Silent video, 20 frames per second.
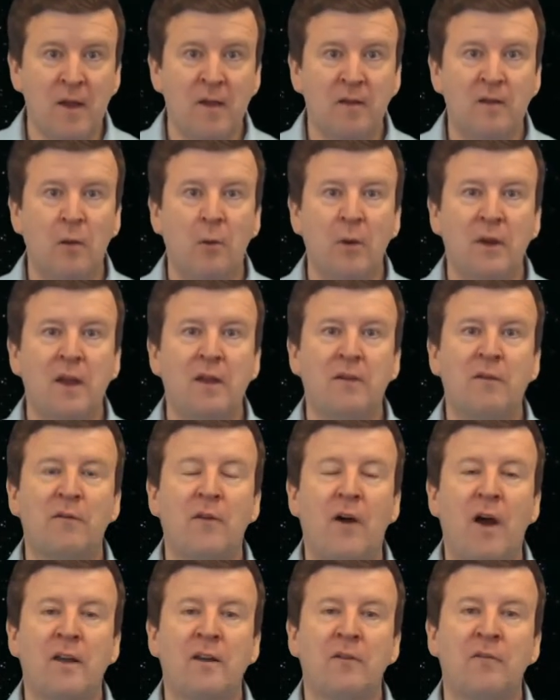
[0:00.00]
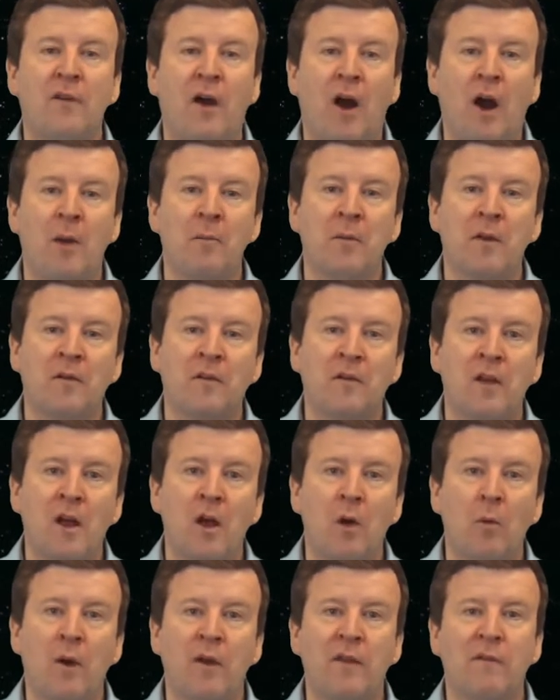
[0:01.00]
So we need to find environments
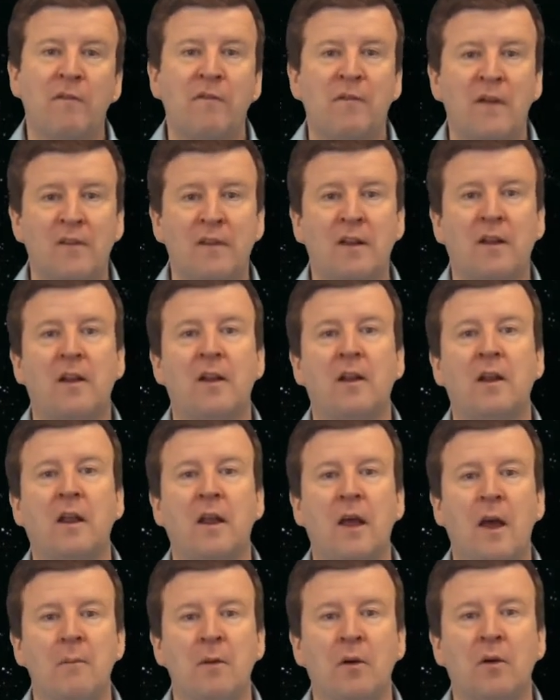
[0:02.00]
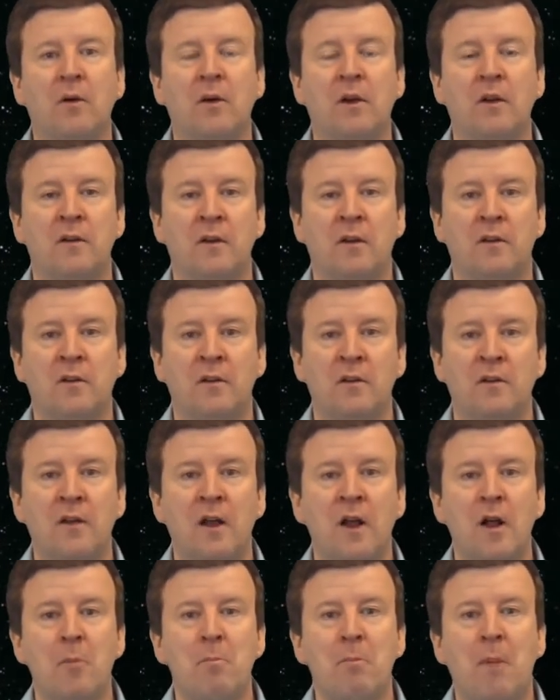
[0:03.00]
where the physical and chemical conditions
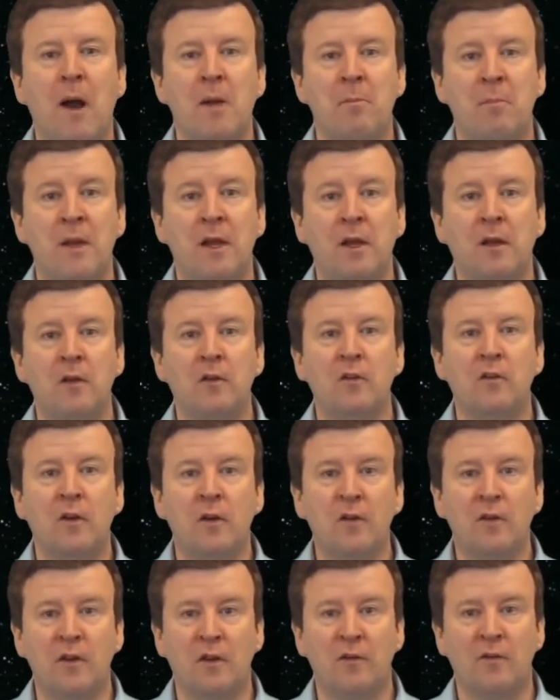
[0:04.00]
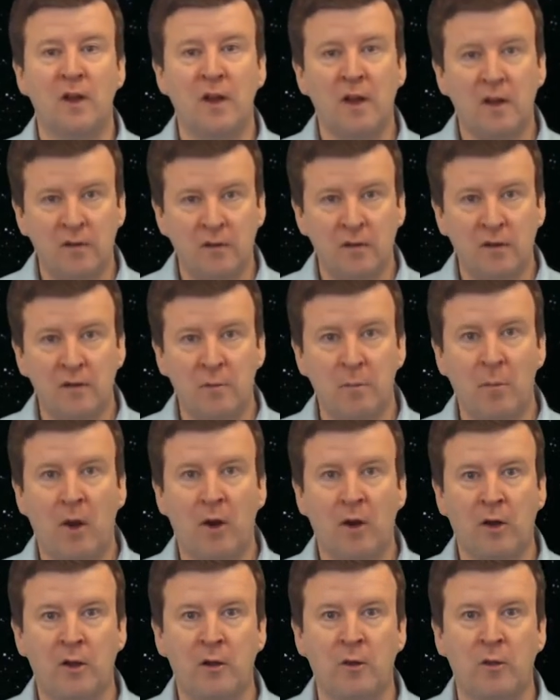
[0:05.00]
might be conducive to these
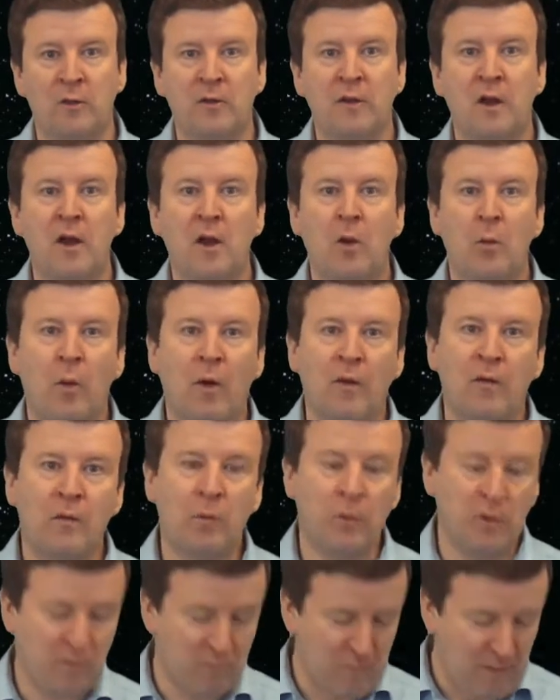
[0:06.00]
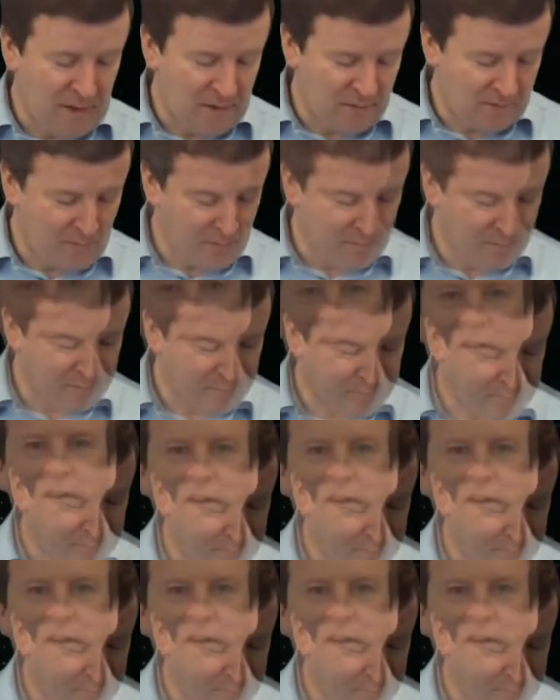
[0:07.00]
molecules once we've made them.